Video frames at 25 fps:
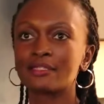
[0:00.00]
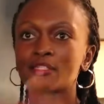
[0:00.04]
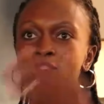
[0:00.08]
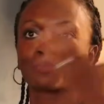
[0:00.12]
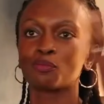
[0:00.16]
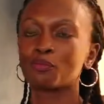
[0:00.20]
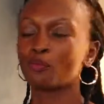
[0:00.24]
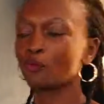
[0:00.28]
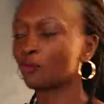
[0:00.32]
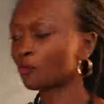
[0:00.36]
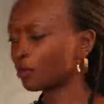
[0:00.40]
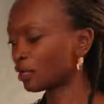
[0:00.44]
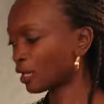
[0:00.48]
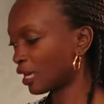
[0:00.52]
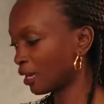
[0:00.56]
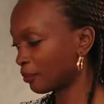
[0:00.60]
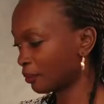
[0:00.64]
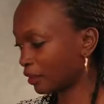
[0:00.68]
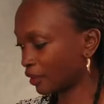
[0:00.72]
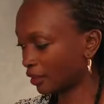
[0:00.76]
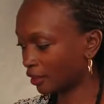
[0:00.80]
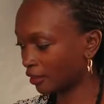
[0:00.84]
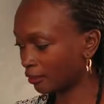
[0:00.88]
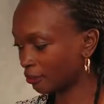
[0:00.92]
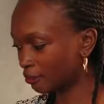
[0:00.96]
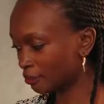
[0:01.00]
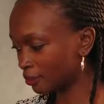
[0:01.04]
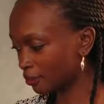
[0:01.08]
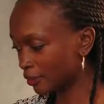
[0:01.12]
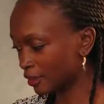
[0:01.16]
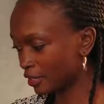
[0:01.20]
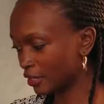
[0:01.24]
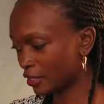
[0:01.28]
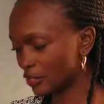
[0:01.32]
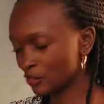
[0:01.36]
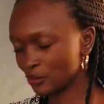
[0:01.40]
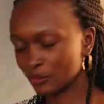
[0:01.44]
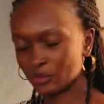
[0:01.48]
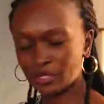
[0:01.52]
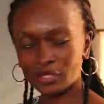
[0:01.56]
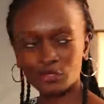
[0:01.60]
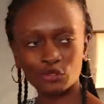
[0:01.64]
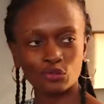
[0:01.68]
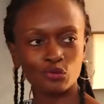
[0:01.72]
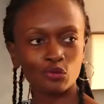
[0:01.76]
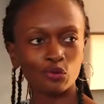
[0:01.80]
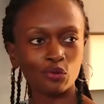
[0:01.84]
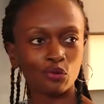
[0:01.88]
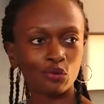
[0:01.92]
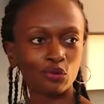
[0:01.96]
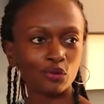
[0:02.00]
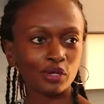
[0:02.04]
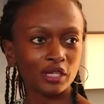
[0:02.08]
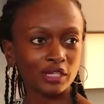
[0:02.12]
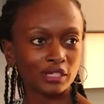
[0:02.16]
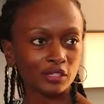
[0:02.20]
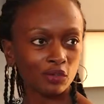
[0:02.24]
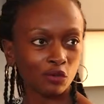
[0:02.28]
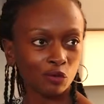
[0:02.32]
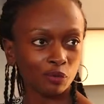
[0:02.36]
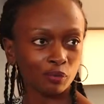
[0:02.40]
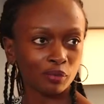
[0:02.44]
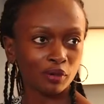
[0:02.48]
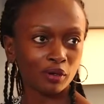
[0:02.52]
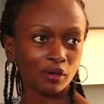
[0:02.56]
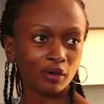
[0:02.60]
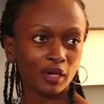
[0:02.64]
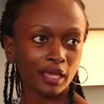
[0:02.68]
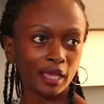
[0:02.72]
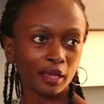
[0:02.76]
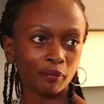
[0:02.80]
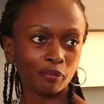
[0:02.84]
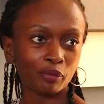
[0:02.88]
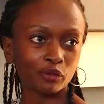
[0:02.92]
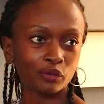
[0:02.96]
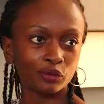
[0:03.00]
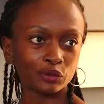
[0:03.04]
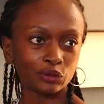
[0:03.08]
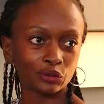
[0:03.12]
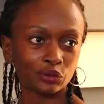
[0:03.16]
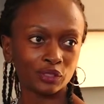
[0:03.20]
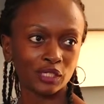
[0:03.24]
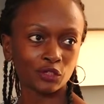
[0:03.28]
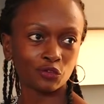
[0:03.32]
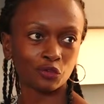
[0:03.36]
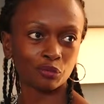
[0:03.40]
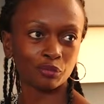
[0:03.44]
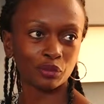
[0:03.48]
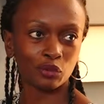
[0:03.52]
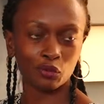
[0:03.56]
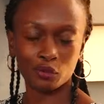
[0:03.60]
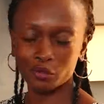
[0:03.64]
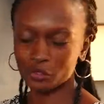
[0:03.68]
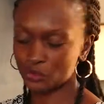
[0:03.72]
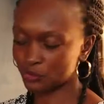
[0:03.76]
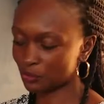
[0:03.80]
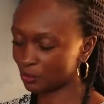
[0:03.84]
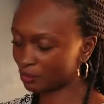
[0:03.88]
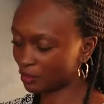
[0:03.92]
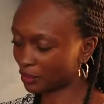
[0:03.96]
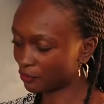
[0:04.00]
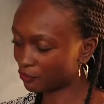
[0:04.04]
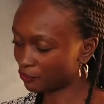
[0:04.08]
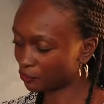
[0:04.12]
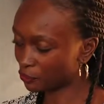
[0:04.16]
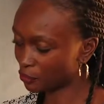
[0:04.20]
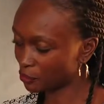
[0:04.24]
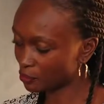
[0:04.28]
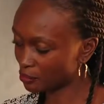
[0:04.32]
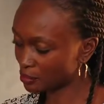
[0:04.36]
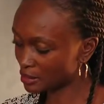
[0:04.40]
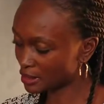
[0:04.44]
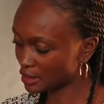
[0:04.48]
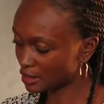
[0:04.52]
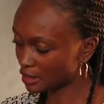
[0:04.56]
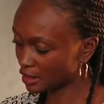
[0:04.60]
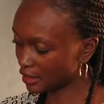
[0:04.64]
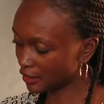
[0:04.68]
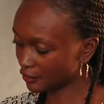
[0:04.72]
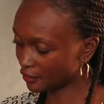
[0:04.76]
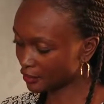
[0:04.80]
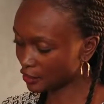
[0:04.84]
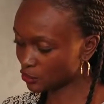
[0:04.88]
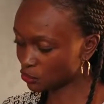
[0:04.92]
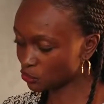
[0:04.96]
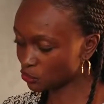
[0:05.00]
yeah. see smoke coming up. So there's no indoor air pollution that will be caused from the fumes. Yeah.